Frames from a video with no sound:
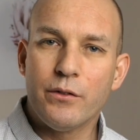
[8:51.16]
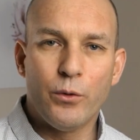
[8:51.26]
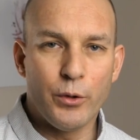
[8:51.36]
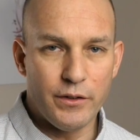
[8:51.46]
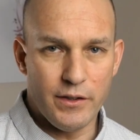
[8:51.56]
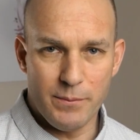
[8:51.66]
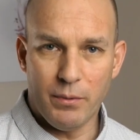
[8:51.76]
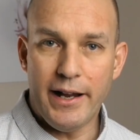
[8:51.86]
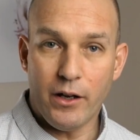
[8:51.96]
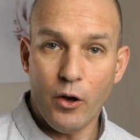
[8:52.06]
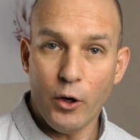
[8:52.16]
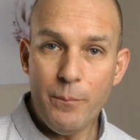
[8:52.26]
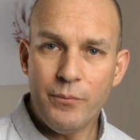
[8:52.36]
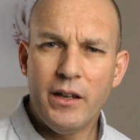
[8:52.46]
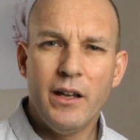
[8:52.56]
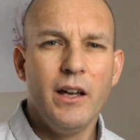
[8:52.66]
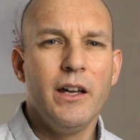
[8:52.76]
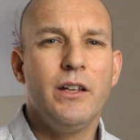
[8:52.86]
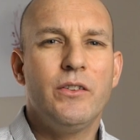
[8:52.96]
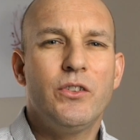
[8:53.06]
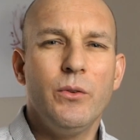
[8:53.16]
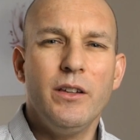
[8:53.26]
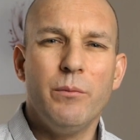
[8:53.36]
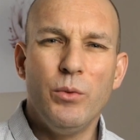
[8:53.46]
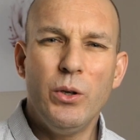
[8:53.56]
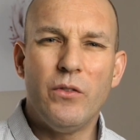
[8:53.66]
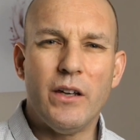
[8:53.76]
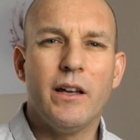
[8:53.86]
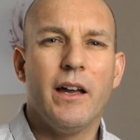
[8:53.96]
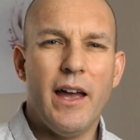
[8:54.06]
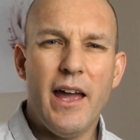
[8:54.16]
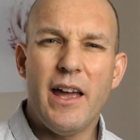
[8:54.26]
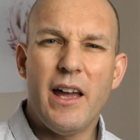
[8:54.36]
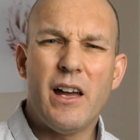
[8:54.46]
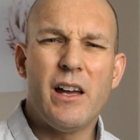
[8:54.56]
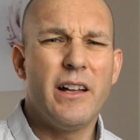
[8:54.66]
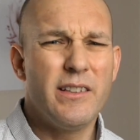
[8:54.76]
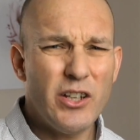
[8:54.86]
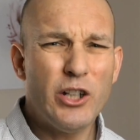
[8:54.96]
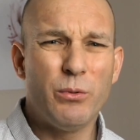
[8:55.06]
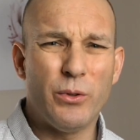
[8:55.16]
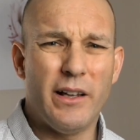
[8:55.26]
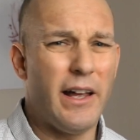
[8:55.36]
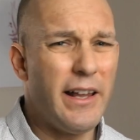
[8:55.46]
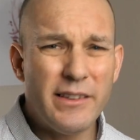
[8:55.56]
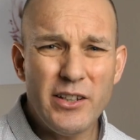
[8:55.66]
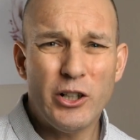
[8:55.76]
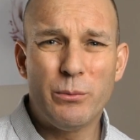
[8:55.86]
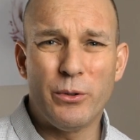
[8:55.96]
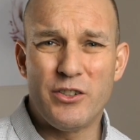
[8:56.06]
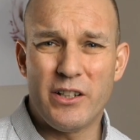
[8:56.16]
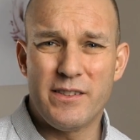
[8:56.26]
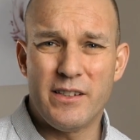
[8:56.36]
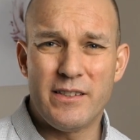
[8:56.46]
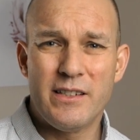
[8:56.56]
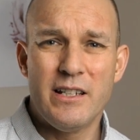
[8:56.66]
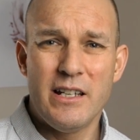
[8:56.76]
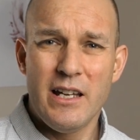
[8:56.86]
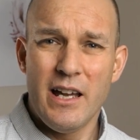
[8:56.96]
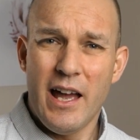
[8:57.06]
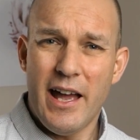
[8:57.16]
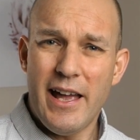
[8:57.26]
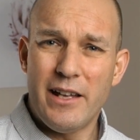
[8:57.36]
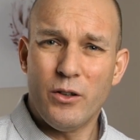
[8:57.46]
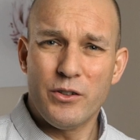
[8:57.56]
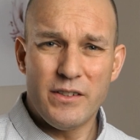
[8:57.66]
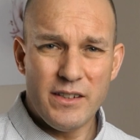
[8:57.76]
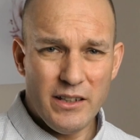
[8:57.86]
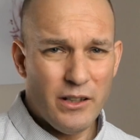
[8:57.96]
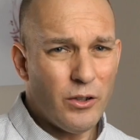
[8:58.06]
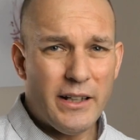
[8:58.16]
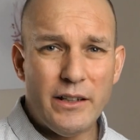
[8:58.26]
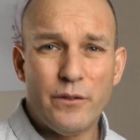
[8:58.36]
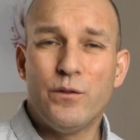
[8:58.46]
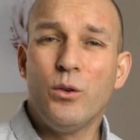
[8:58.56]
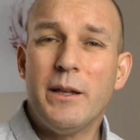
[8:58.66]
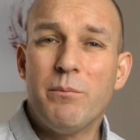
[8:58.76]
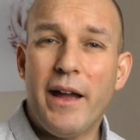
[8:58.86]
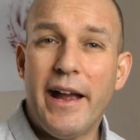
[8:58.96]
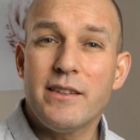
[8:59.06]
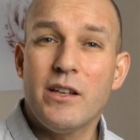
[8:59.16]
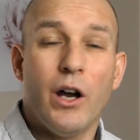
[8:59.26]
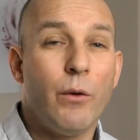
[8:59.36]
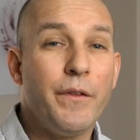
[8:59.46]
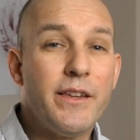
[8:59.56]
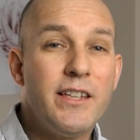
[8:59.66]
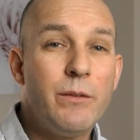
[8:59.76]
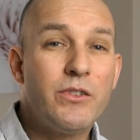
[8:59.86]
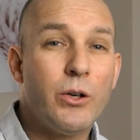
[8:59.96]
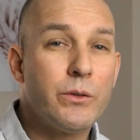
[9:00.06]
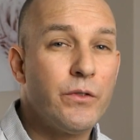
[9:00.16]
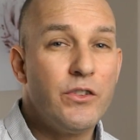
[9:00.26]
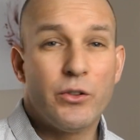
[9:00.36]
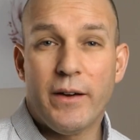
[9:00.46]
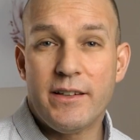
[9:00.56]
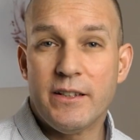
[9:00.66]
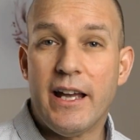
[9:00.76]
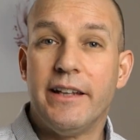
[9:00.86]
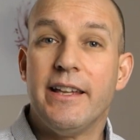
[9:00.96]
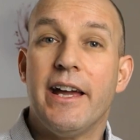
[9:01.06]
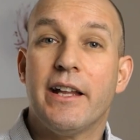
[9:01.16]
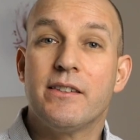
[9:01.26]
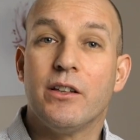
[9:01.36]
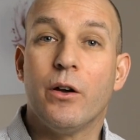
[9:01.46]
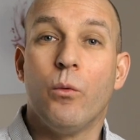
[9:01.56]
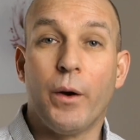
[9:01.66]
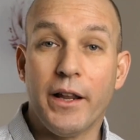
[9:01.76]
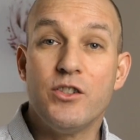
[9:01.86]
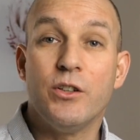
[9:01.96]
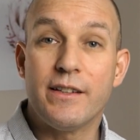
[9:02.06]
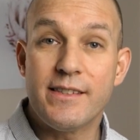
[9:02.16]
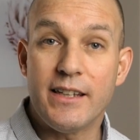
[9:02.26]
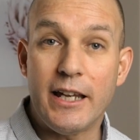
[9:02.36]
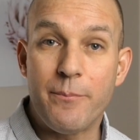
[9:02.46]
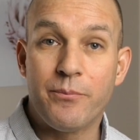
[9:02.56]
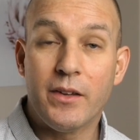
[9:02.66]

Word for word: for display at home, you're doing the movie a, uh, a terrible and a terrible injustice. And not just you're not getting the full impact of what the cinematographer, director, and editor wanted you to see.